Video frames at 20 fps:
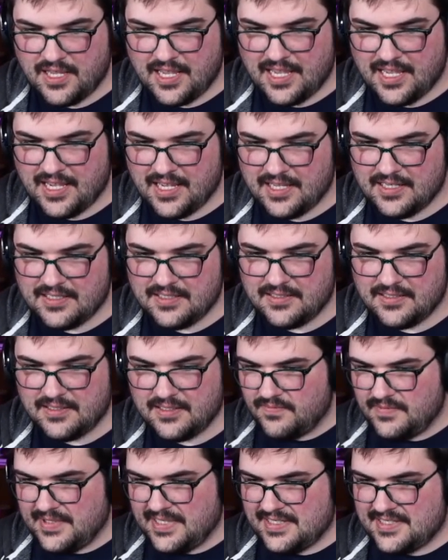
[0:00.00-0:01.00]
And
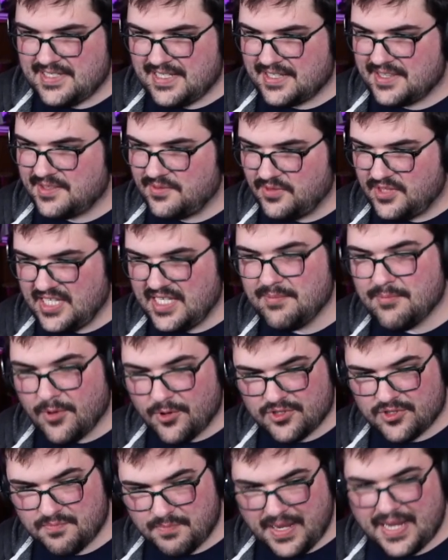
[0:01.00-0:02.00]
that's like the
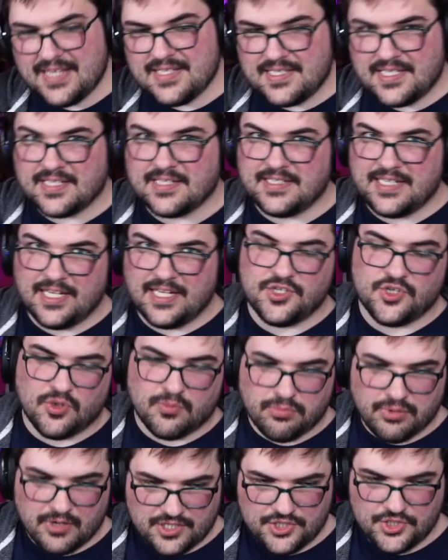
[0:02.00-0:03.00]
most basic digital
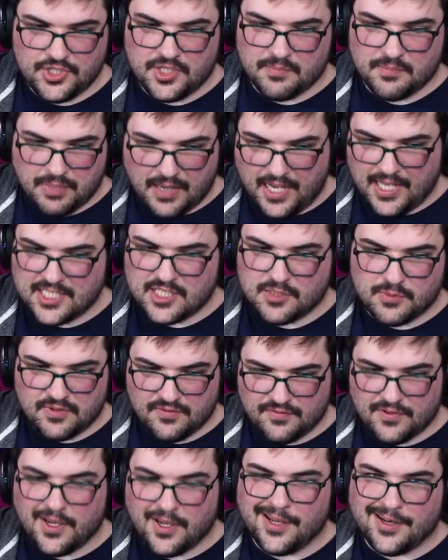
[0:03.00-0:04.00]
brush you could possibly
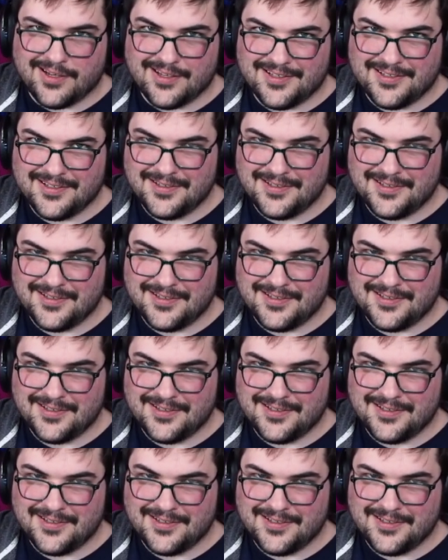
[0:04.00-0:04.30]
find.